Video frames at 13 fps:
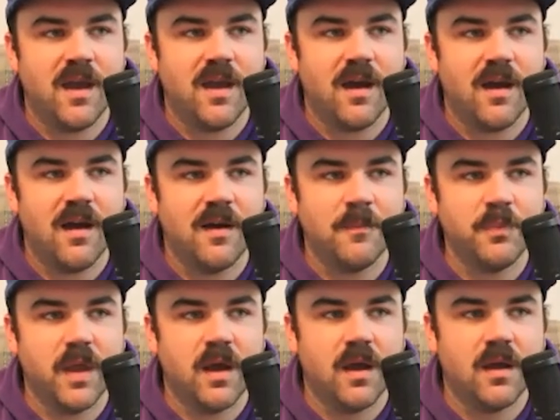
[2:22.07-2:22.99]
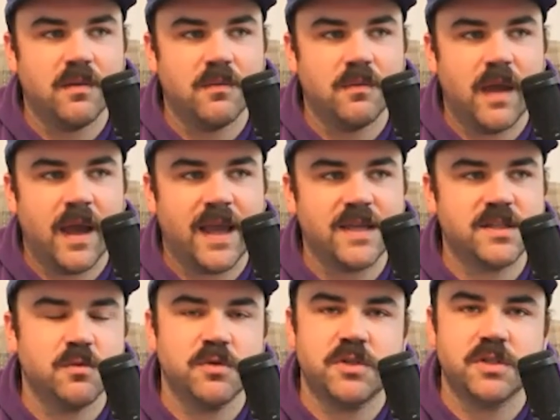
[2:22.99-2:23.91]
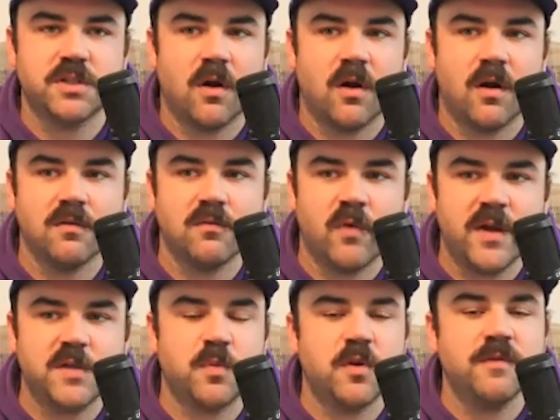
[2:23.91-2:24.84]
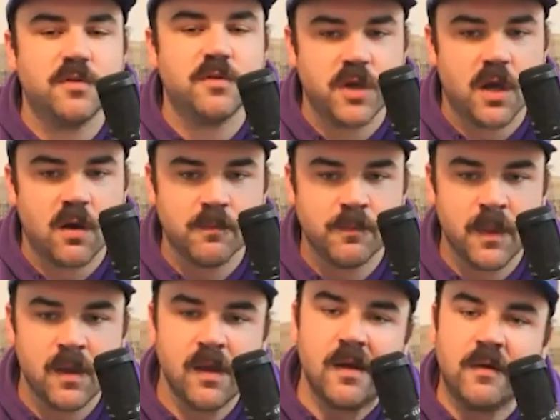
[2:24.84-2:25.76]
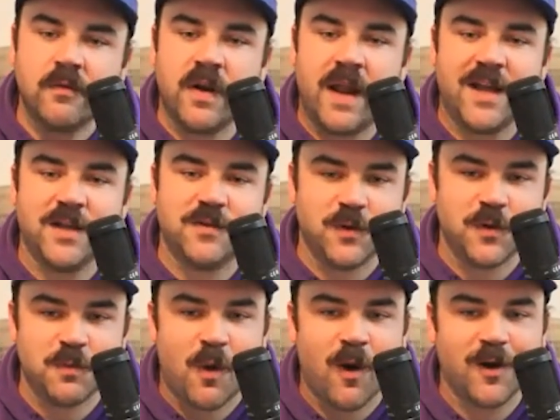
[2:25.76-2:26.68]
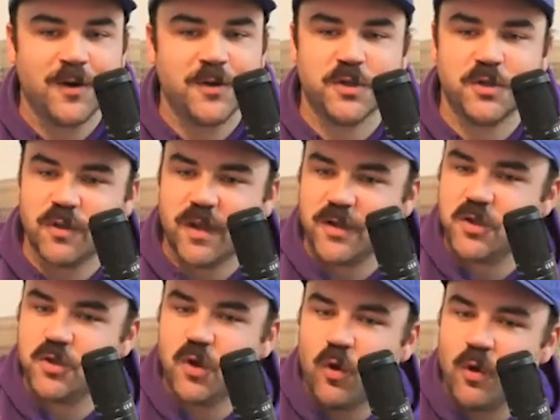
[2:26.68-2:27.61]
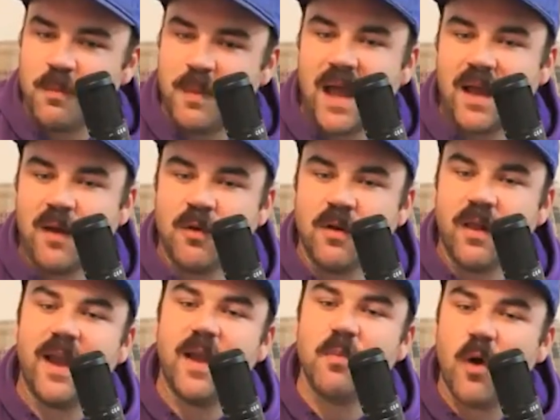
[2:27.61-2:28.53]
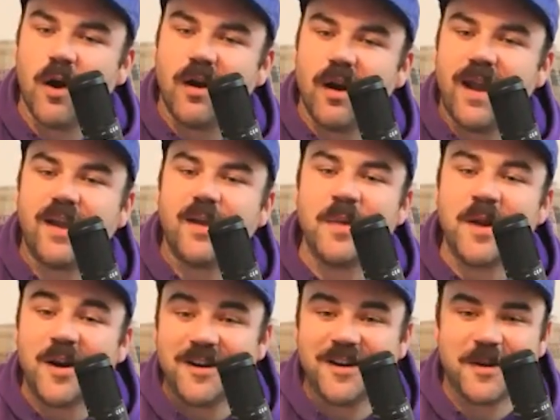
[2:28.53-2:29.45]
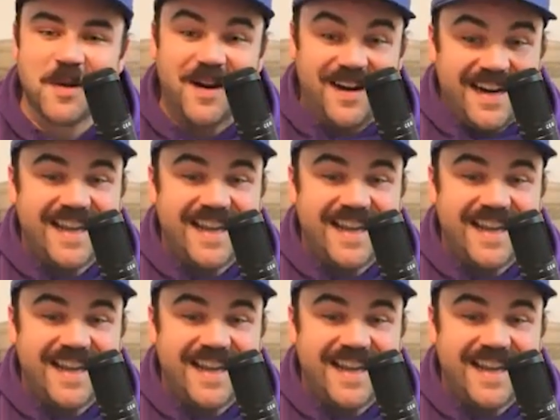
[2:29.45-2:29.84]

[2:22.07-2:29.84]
uh, uh, I guess it was just our race preview show for nashville parker's just like strolling by and we're like hey parker hey come here come here